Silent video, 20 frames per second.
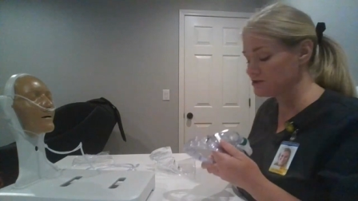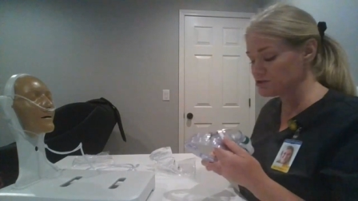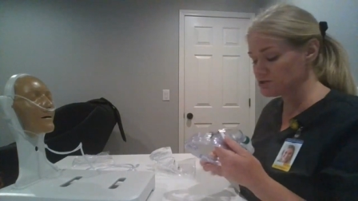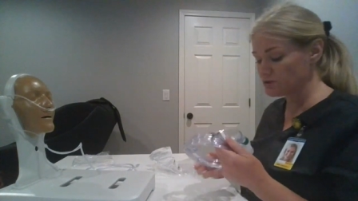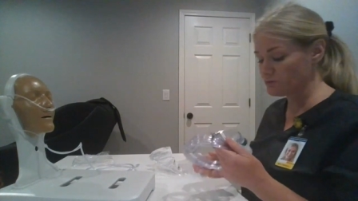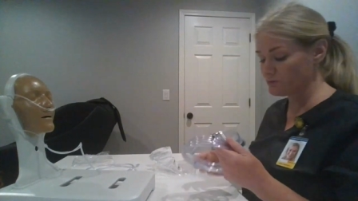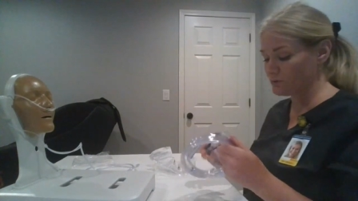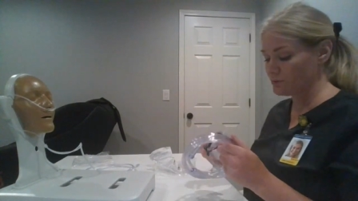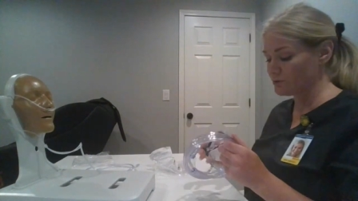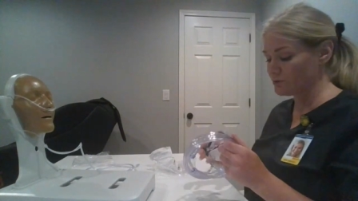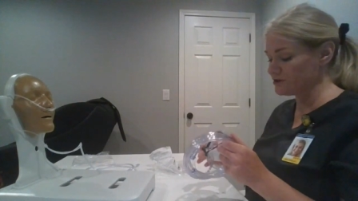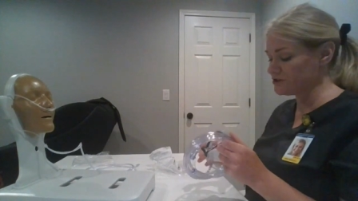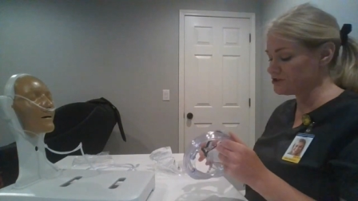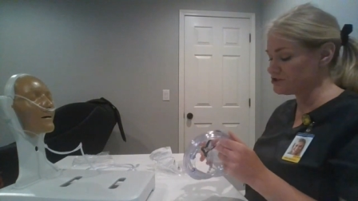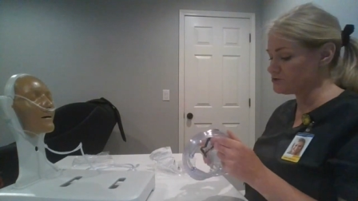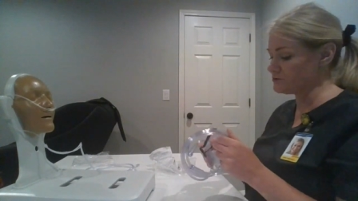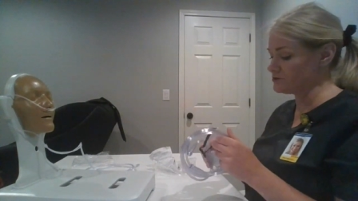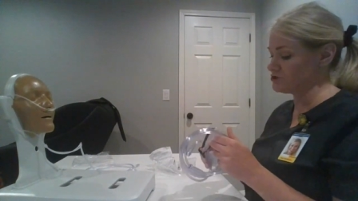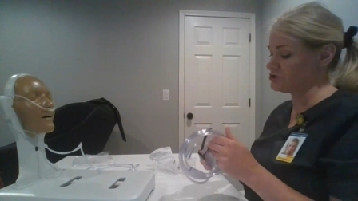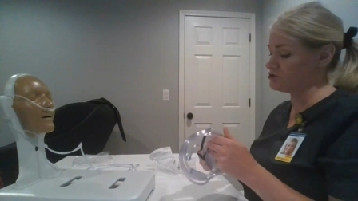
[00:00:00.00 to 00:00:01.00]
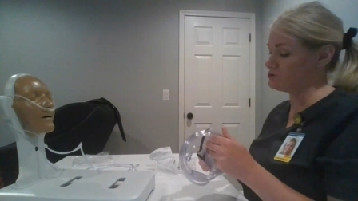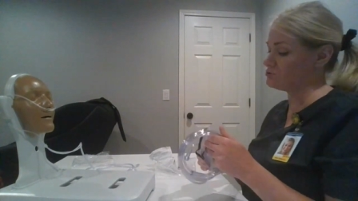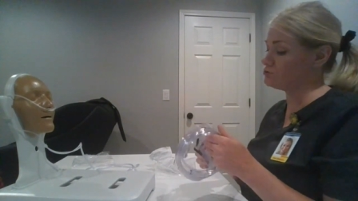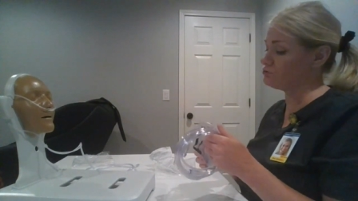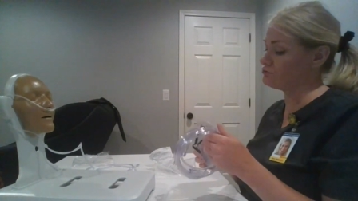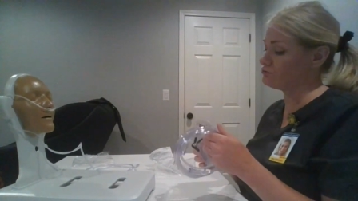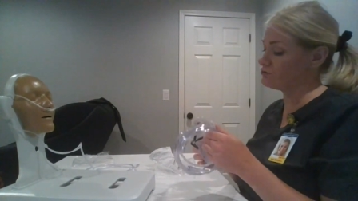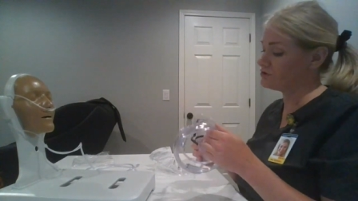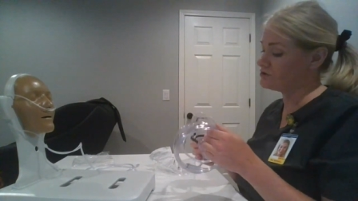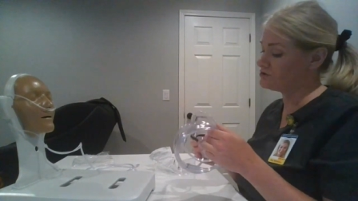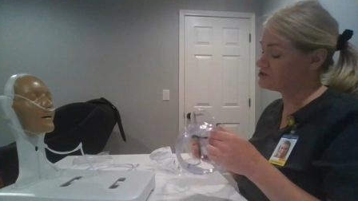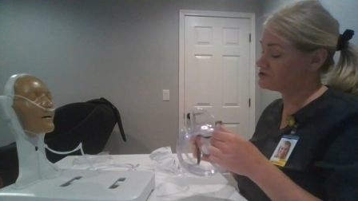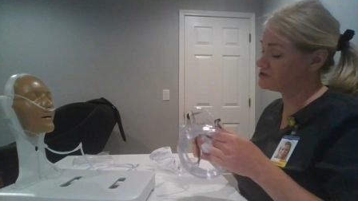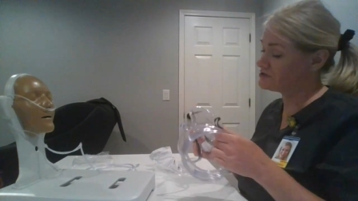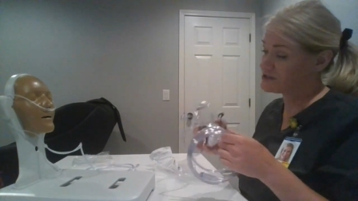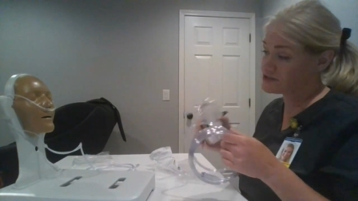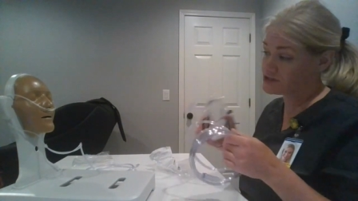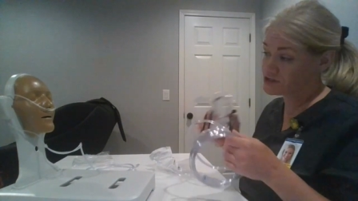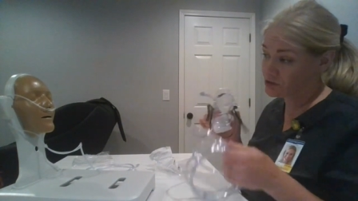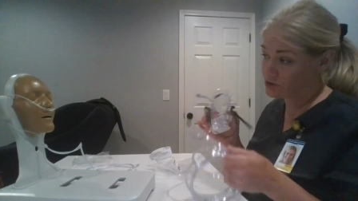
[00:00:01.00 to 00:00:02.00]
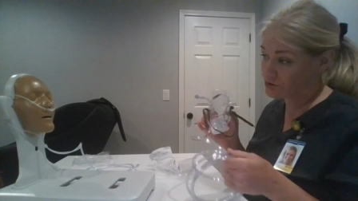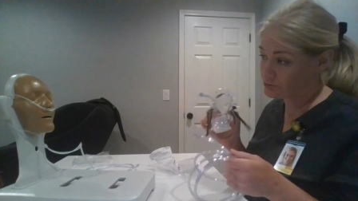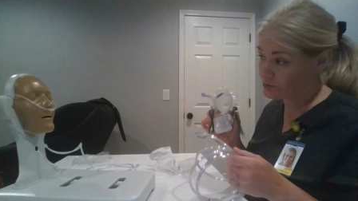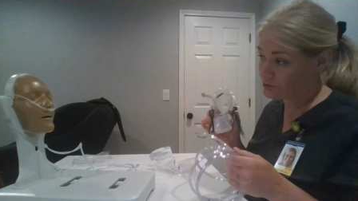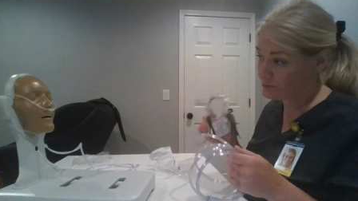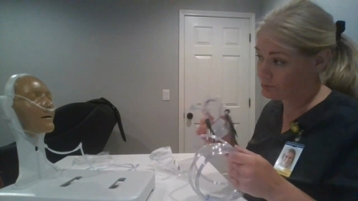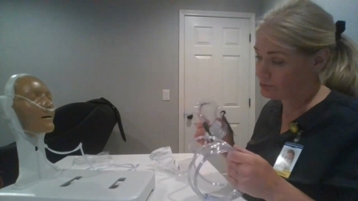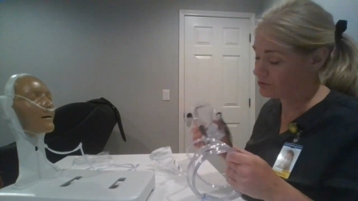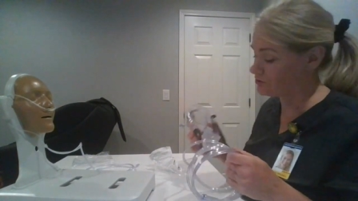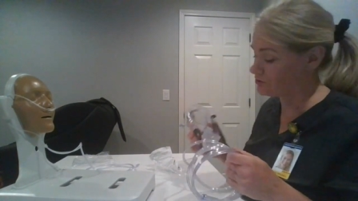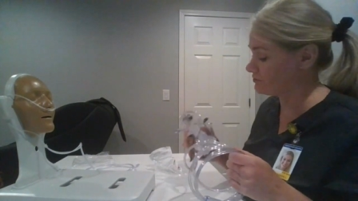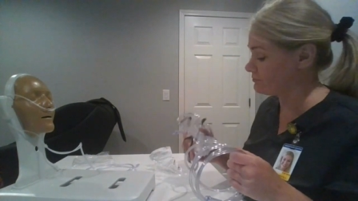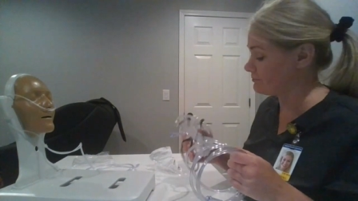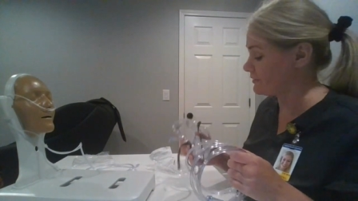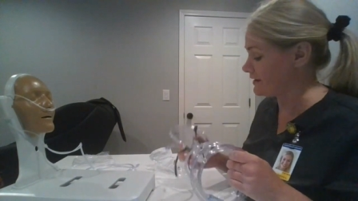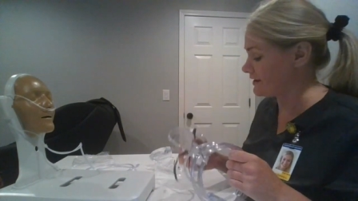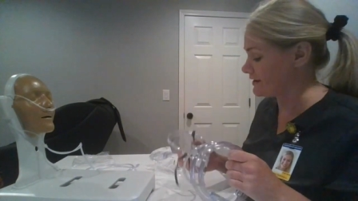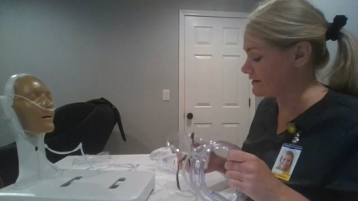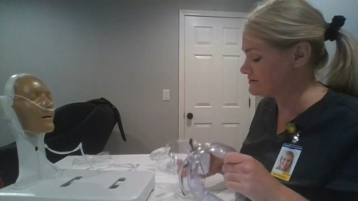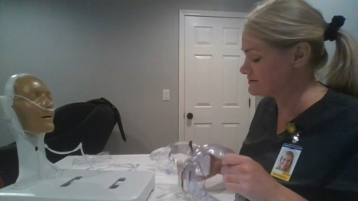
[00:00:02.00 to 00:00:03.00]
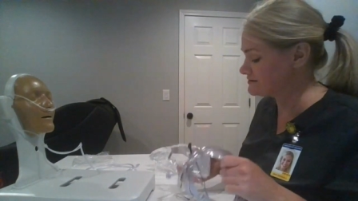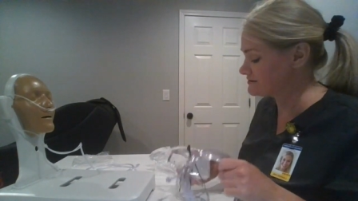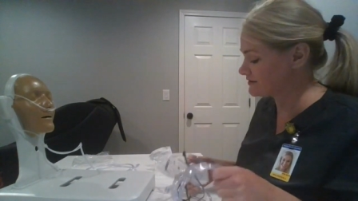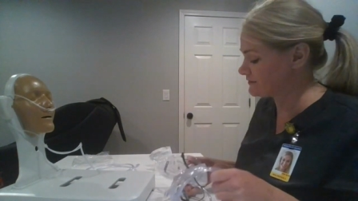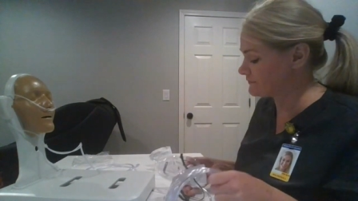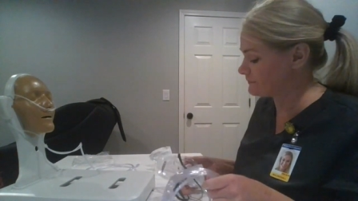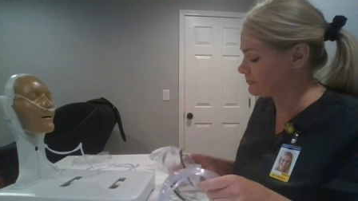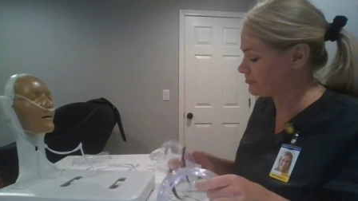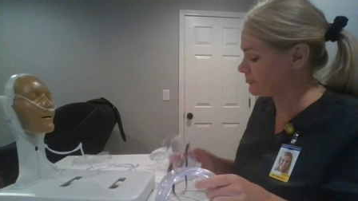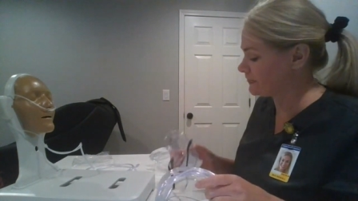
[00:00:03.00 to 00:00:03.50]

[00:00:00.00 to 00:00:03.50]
so we want to switch you over to this non-rebreather mask.